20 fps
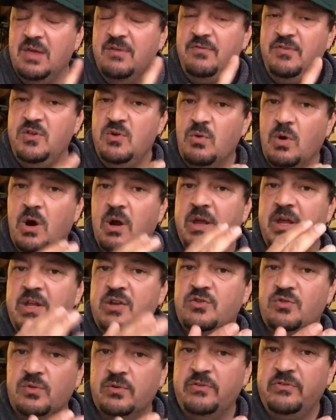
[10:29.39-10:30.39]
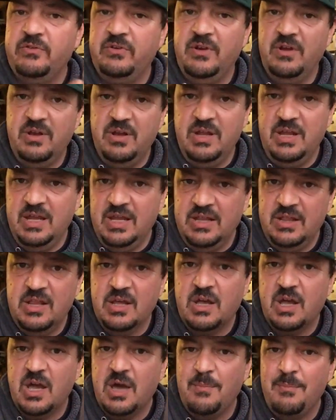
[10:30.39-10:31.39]
if you are interested in
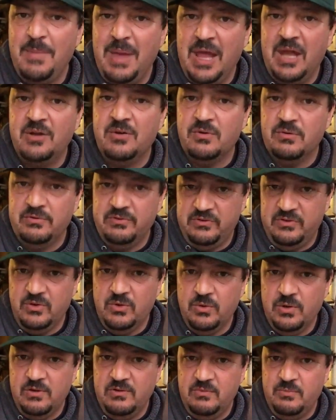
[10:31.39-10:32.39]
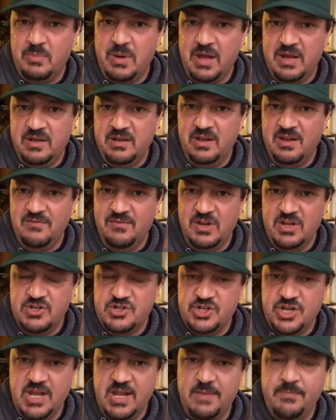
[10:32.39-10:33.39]
the Commander series by
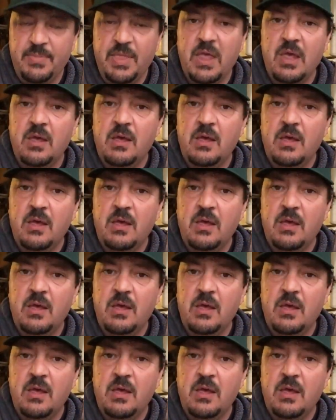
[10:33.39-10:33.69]
DVG.